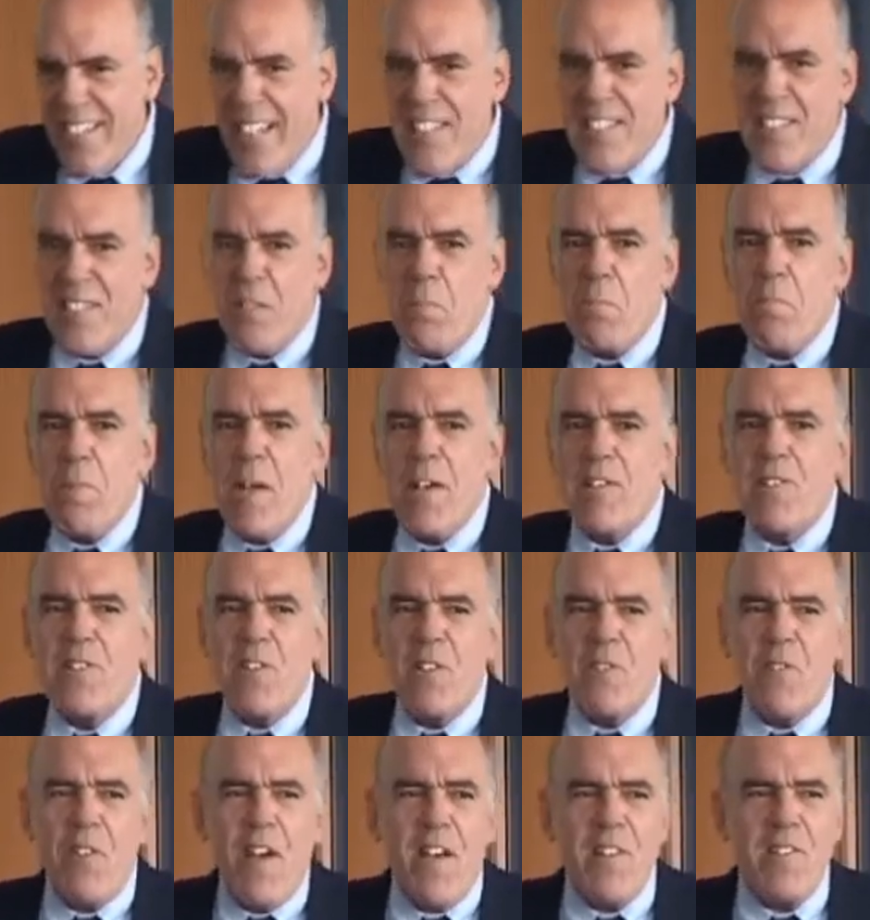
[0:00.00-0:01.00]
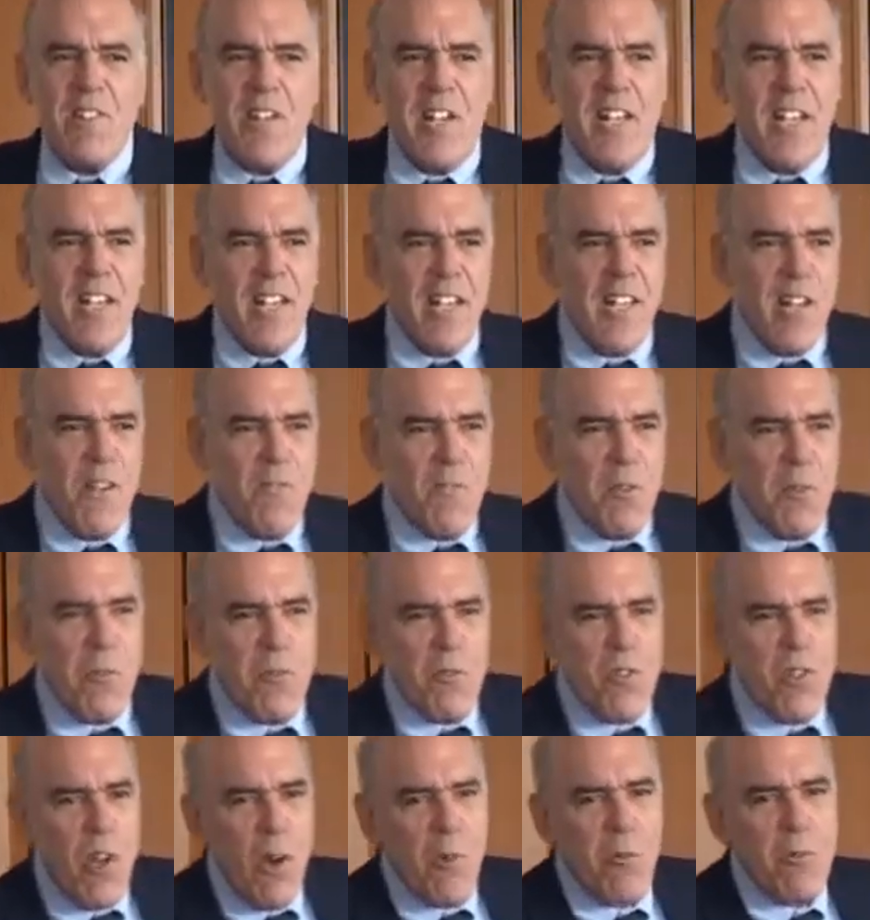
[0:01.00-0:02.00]
That's the best advice I'm going to give
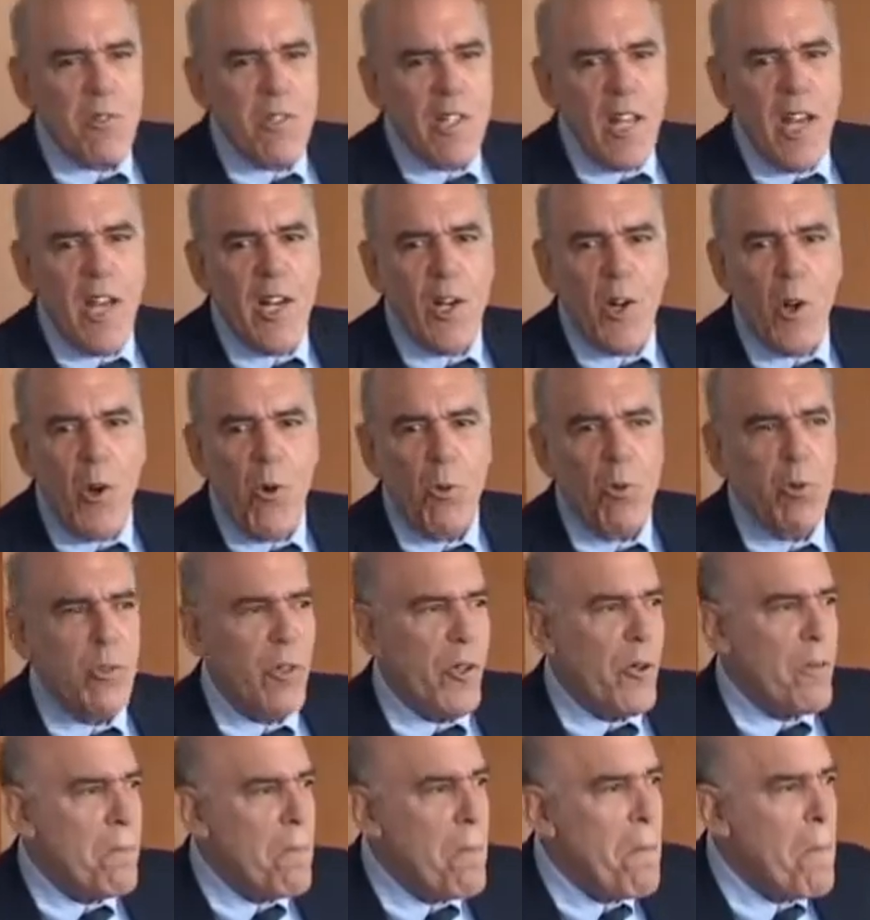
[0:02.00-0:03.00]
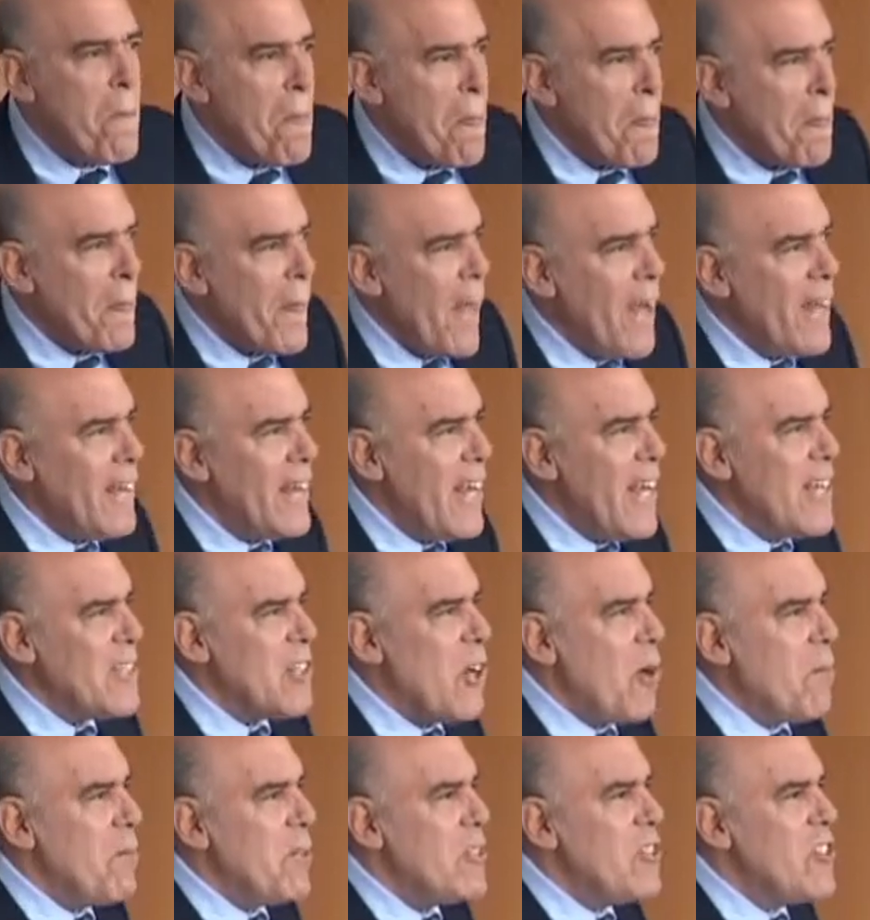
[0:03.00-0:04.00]
you. Don't get older.
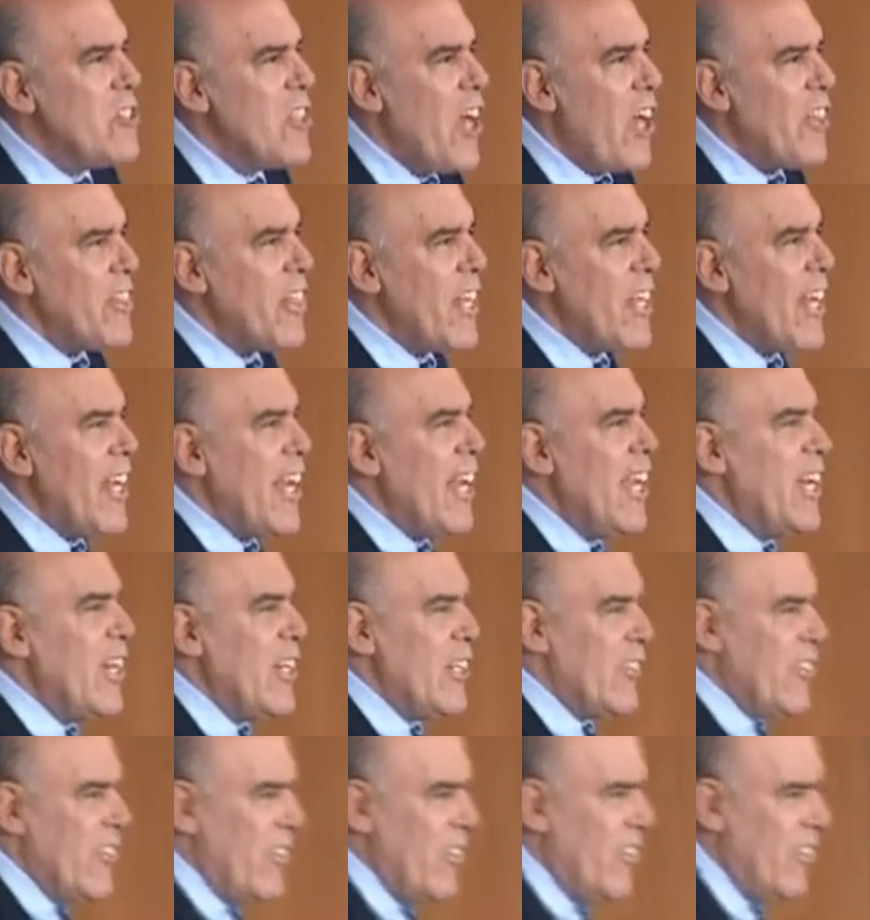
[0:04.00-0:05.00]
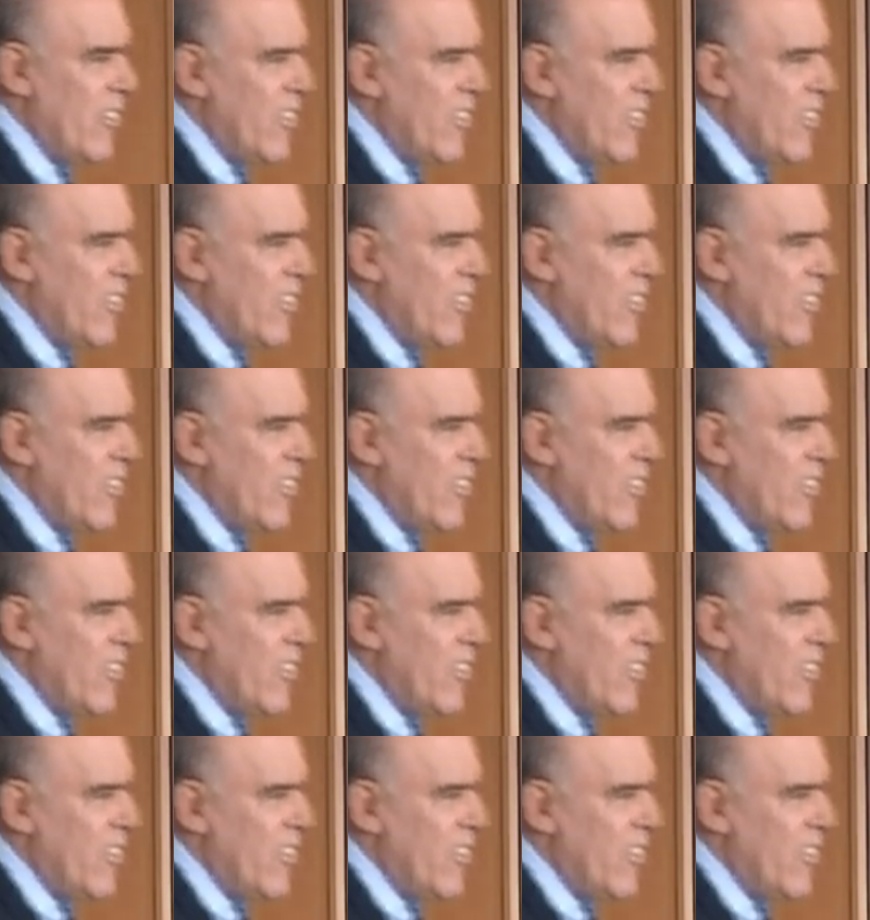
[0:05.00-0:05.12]
There's almost nothing in it.